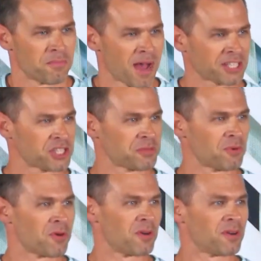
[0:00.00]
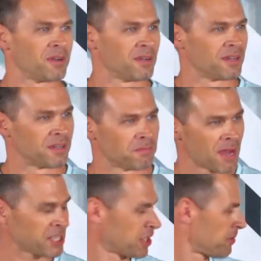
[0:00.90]
Much more,
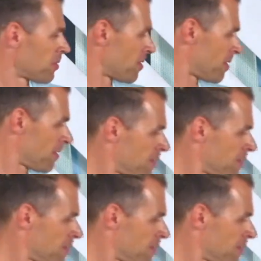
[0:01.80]
much more